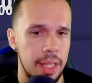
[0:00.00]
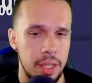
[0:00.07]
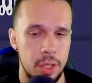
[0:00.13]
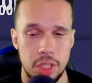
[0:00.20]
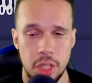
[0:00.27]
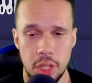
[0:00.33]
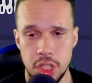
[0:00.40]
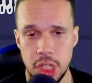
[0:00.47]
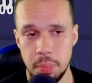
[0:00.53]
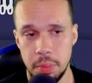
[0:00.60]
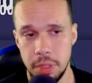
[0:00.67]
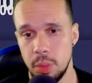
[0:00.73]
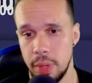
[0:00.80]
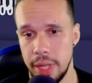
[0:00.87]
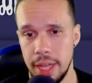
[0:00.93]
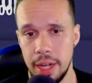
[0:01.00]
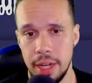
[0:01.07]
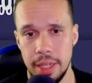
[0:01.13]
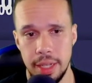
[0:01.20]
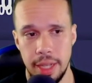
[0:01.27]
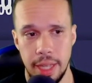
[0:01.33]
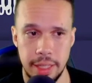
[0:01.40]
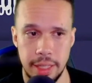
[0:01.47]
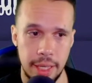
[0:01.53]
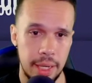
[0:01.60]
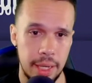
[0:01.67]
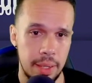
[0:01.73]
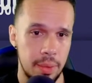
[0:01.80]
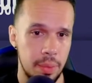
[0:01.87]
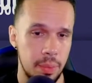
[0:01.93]
You start chipping away at it, and
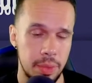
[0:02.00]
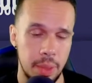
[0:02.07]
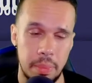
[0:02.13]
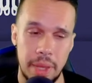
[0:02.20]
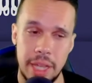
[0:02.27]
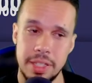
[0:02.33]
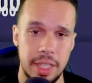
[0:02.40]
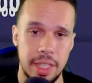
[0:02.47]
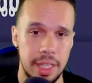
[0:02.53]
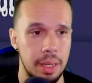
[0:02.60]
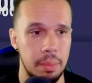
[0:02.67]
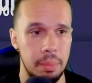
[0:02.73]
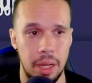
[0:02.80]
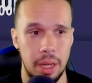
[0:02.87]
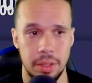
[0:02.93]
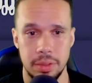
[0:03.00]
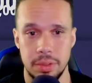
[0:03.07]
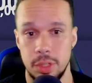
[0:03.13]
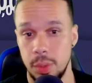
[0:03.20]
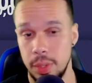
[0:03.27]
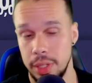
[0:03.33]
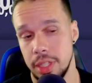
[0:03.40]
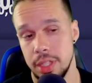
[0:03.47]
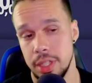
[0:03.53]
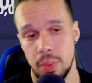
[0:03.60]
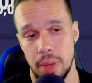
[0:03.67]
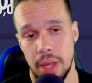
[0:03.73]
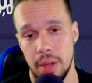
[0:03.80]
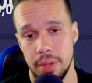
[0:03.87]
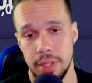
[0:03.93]
then the best thing about doing this
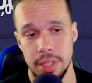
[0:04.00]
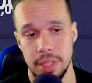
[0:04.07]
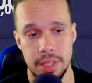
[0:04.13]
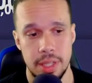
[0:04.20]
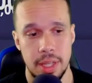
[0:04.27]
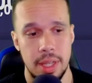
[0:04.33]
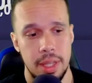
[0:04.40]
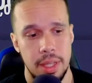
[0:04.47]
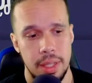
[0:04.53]
route is